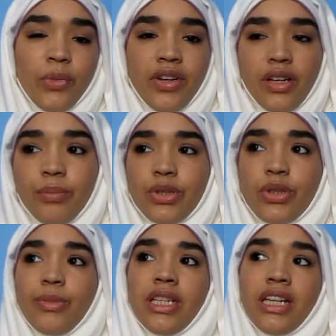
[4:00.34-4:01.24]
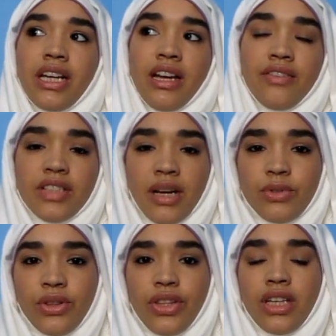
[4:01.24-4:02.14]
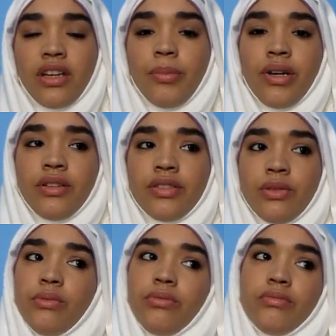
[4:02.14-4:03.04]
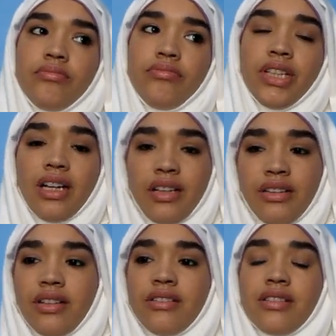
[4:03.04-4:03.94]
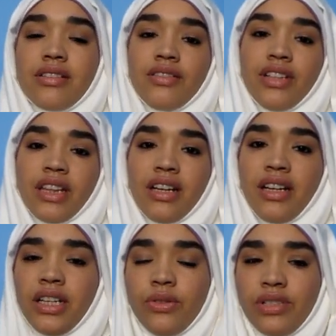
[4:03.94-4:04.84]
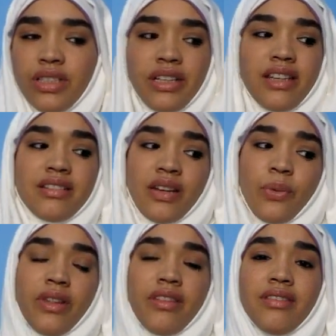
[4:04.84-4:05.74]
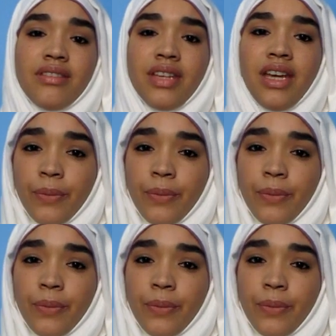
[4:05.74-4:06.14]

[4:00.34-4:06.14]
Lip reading: wearing a pashmina and I have time to think about the colors and stuff like that, I usually, I guess I wear this.